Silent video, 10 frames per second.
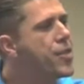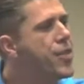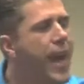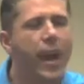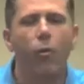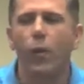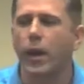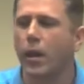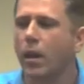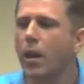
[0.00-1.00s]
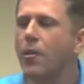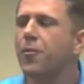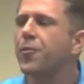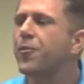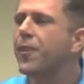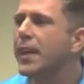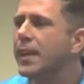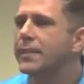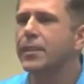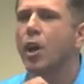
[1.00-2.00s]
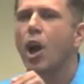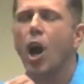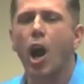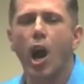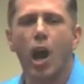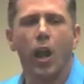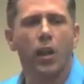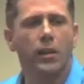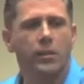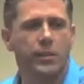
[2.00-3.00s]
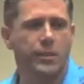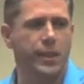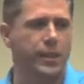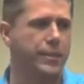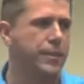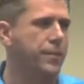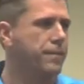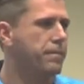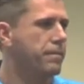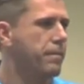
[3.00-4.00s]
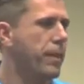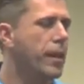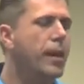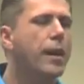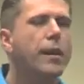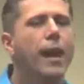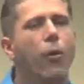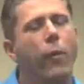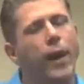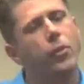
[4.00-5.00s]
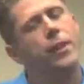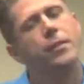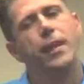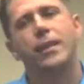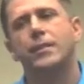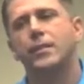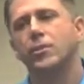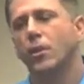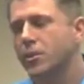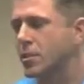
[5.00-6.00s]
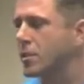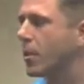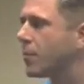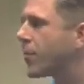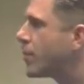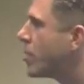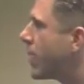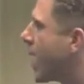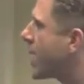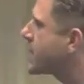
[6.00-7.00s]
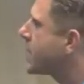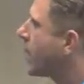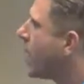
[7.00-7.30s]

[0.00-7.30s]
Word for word: that will feed all disease. Now, where do these excess toxins come from, you may ask?